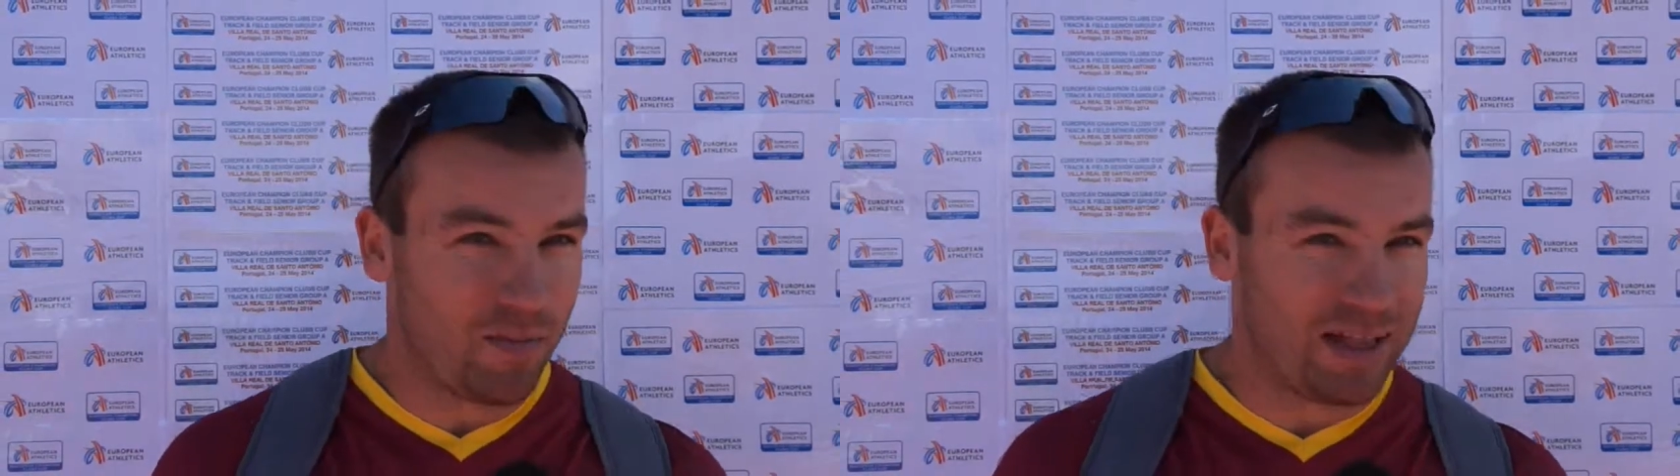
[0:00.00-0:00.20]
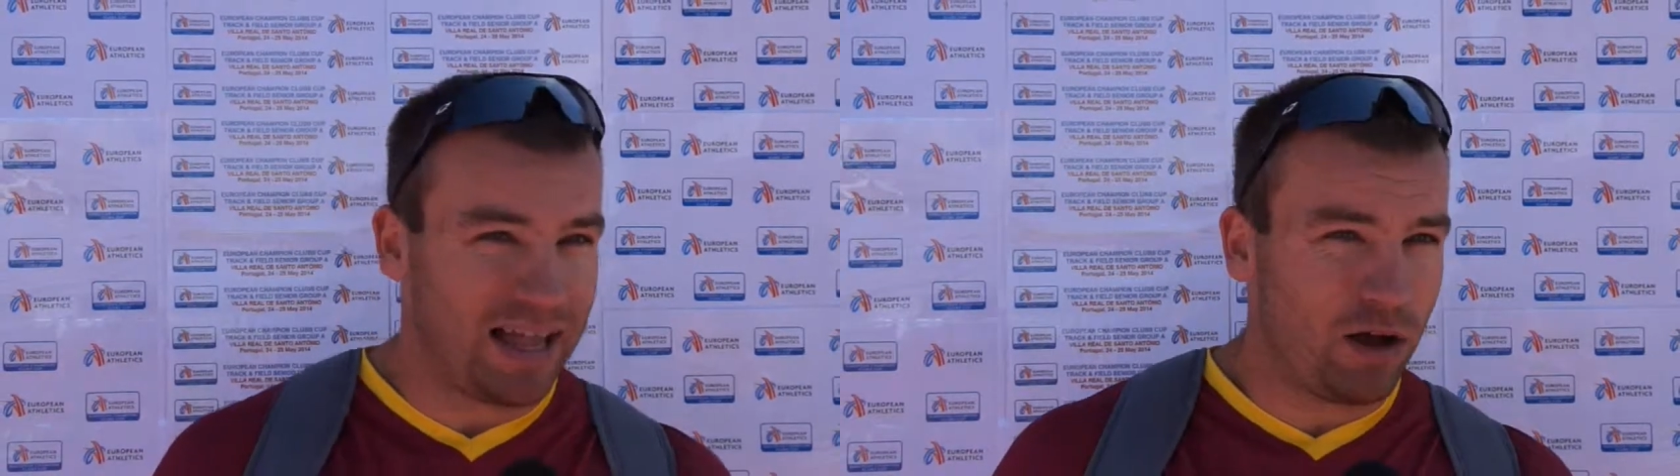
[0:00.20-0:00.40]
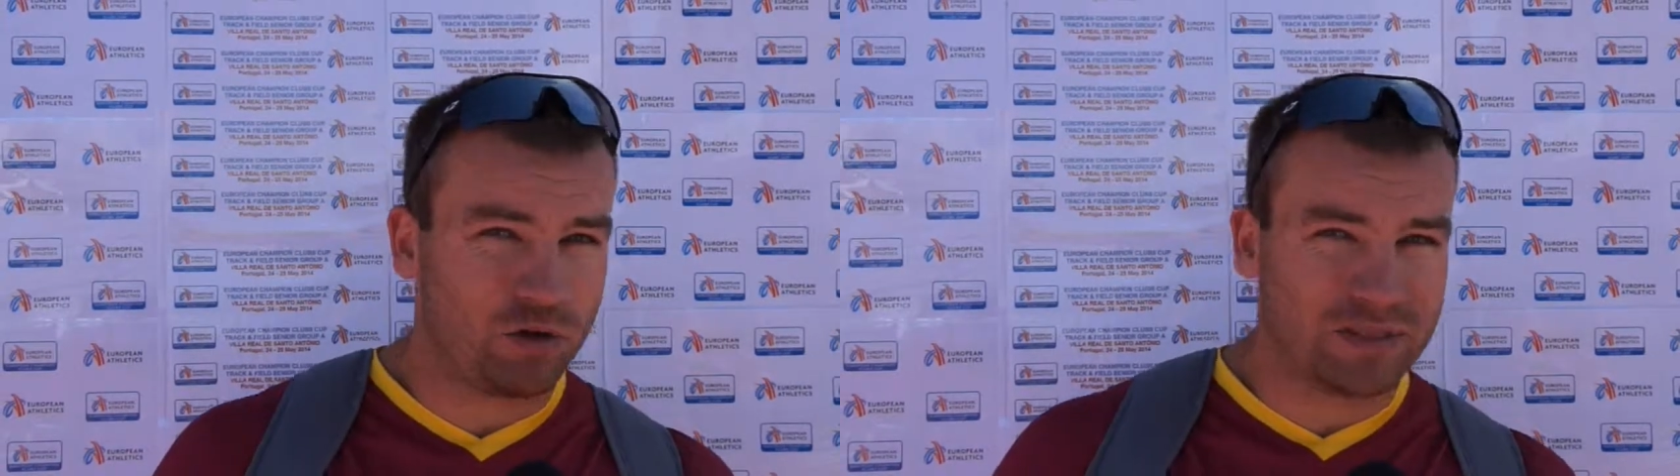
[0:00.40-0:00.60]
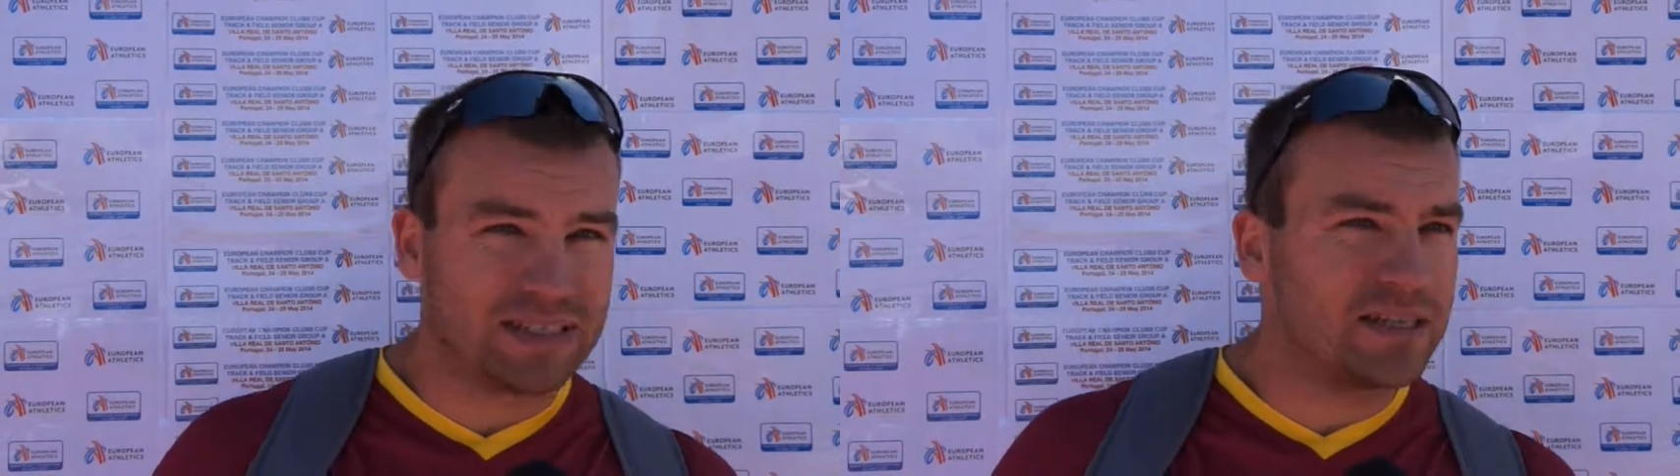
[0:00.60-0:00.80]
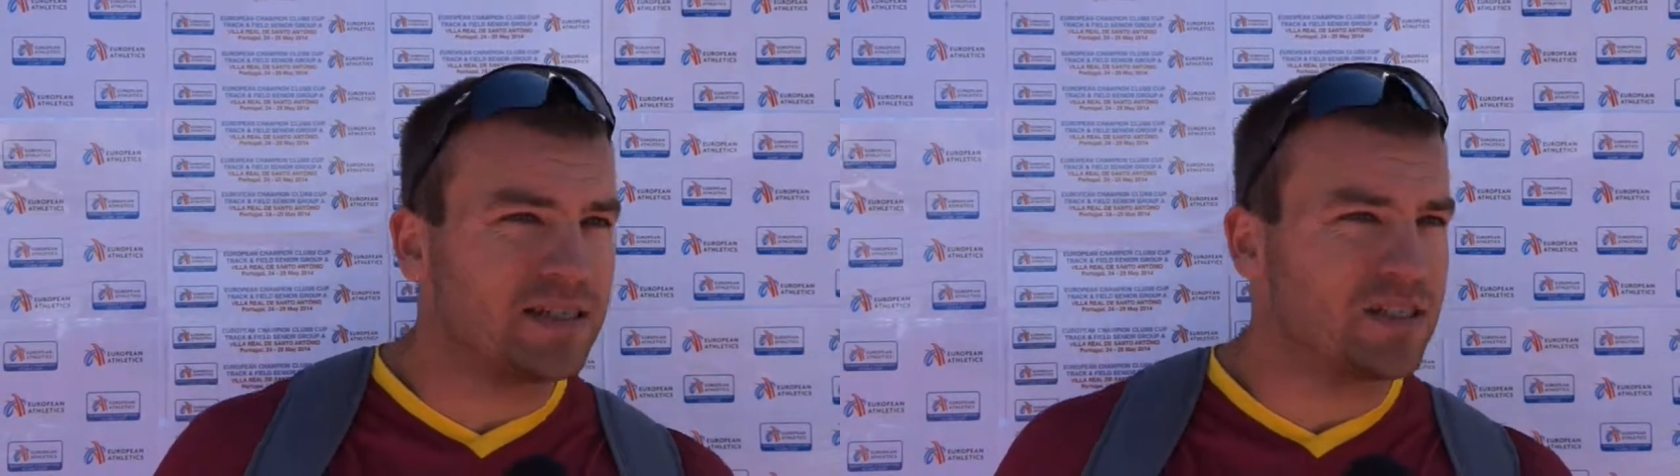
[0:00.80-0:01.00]
But now
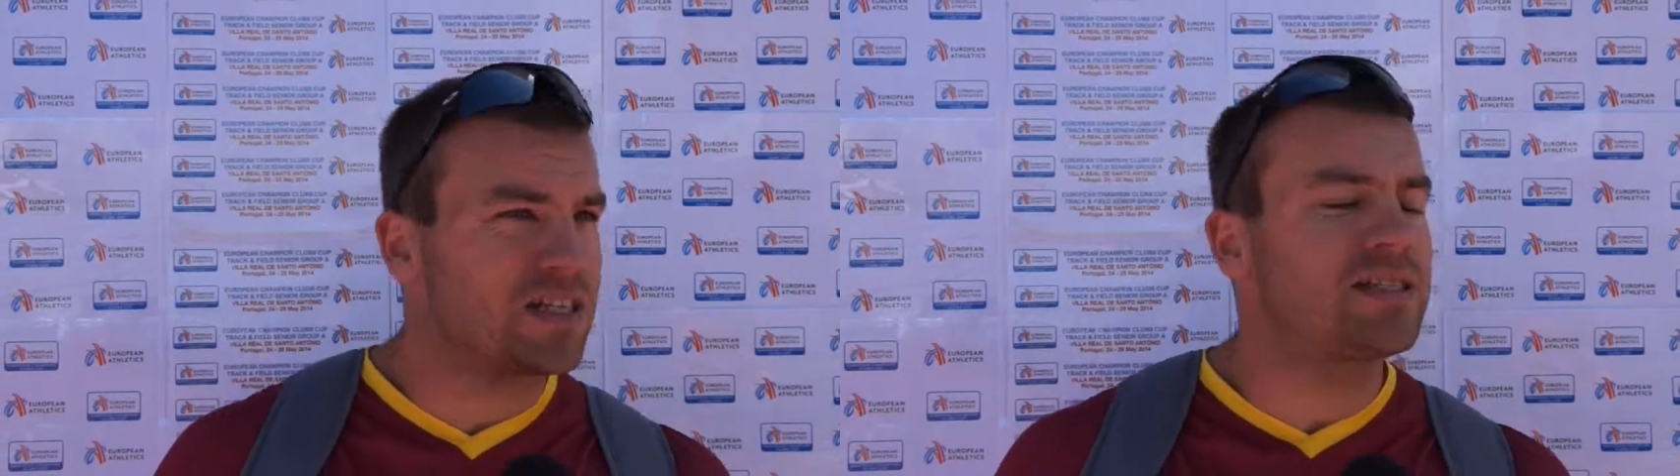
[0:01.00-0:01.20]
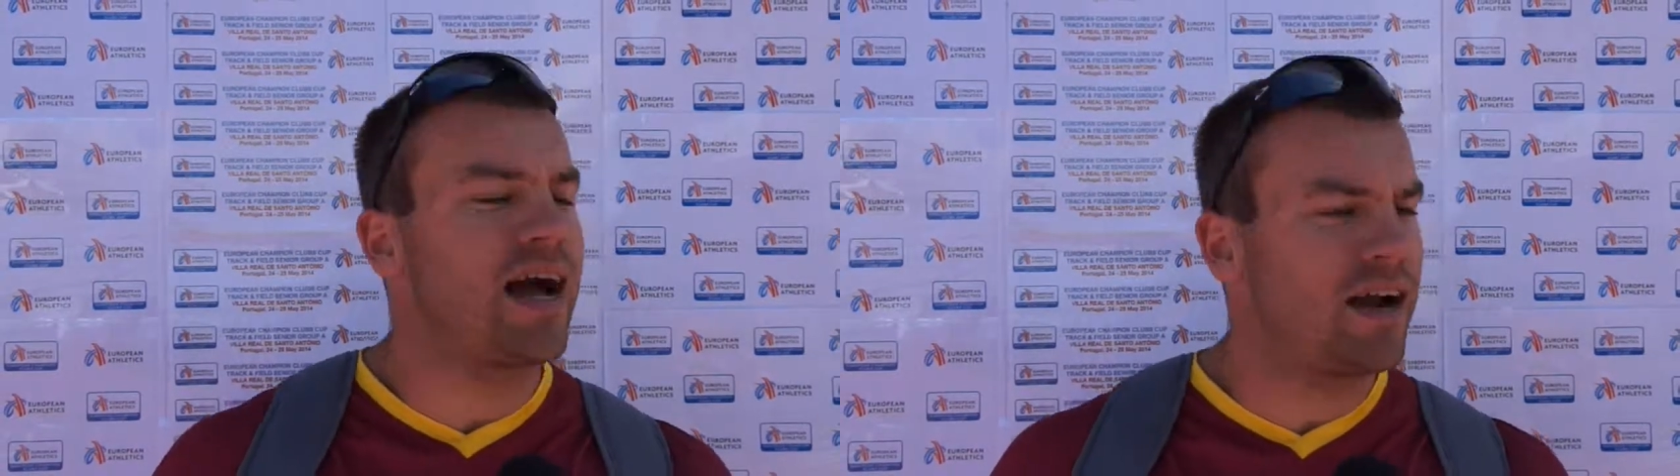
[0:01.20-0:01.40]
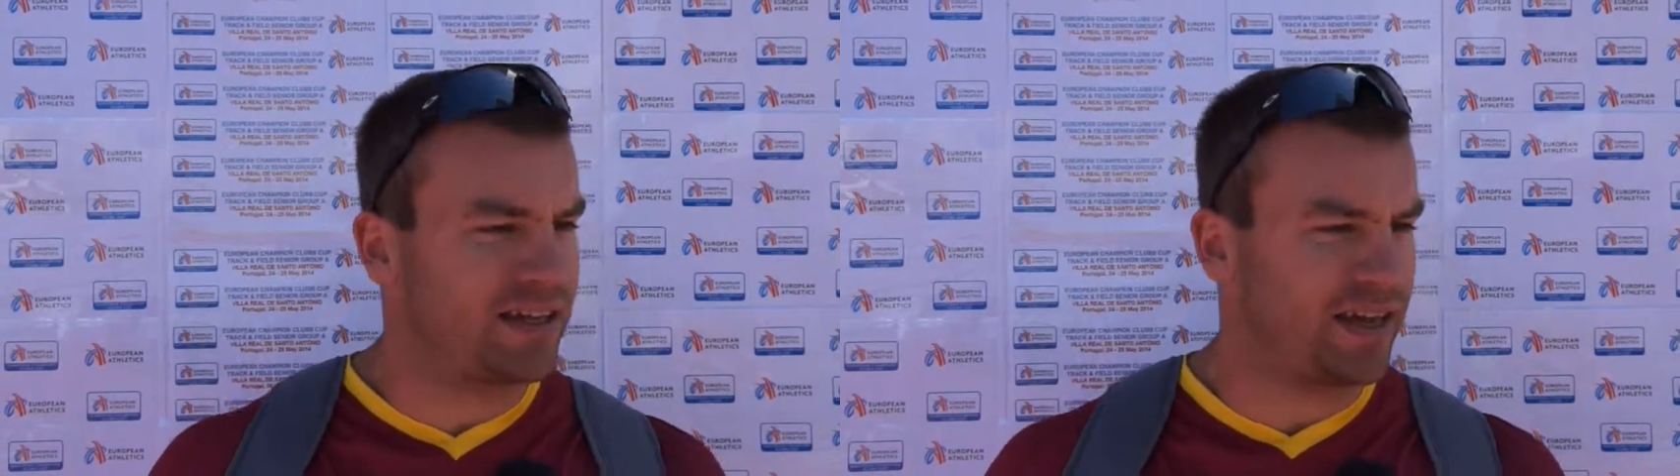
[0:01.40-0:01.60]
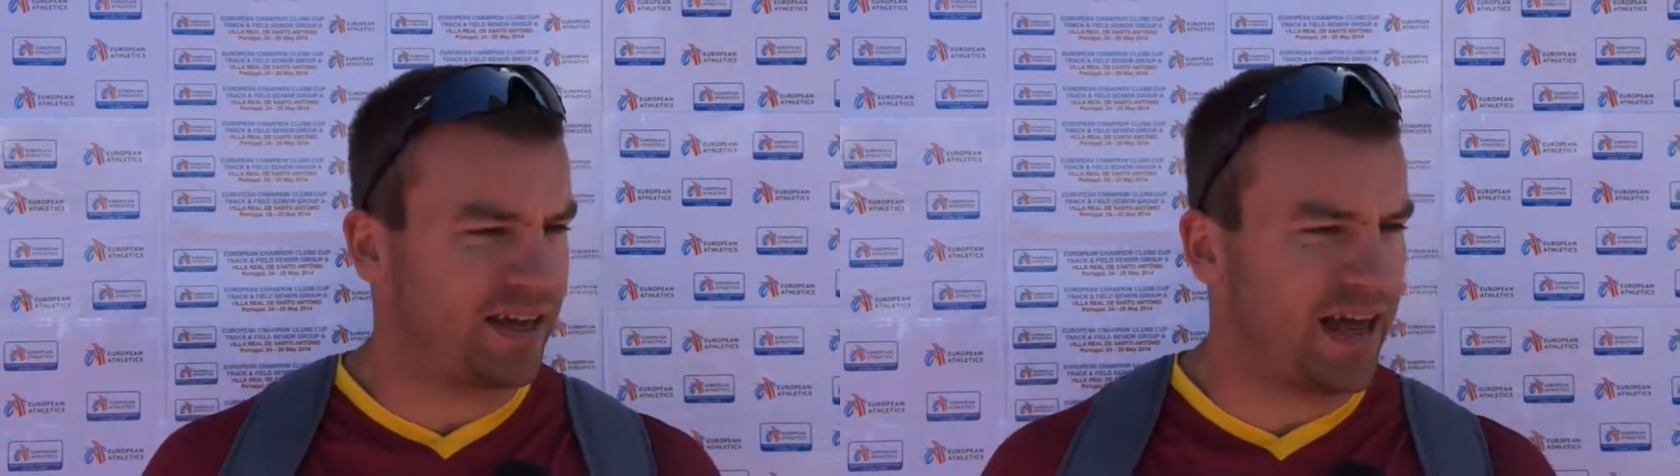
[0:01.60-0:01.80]
season's just starting.